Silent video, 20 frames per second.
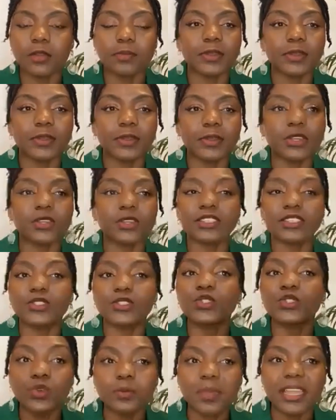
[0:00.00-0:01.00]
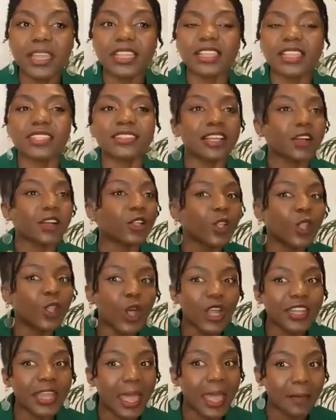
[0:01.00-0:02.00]
because there's too many. There's like a
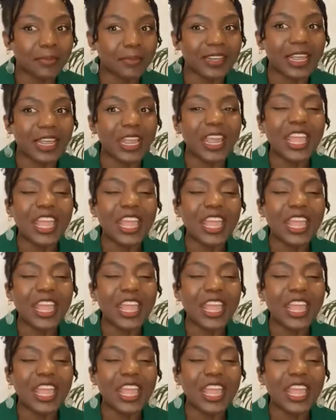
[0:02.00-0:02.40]
lot happening.